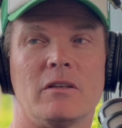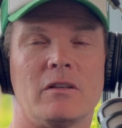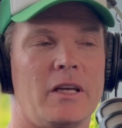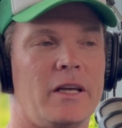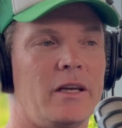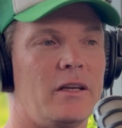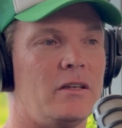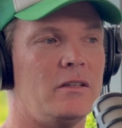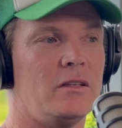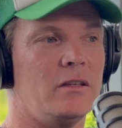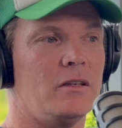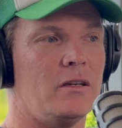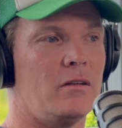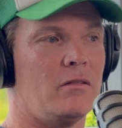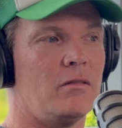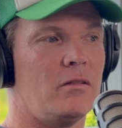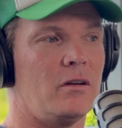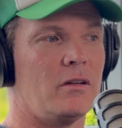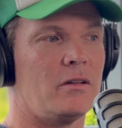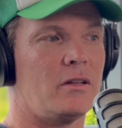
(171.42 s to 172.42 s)
And
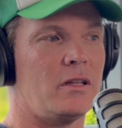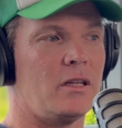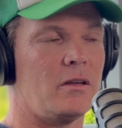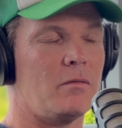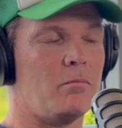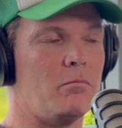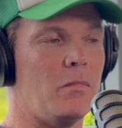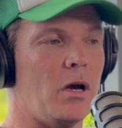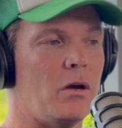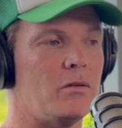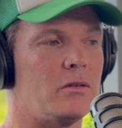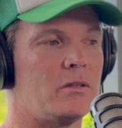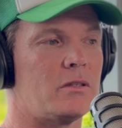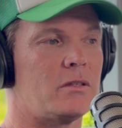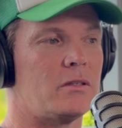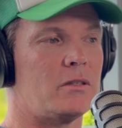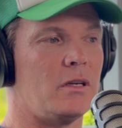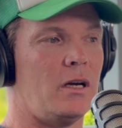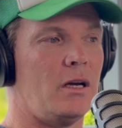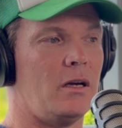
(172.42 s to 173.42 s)
I think
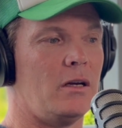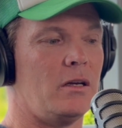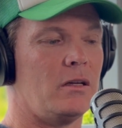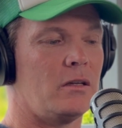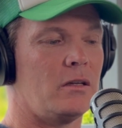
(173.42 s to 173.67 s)
most, and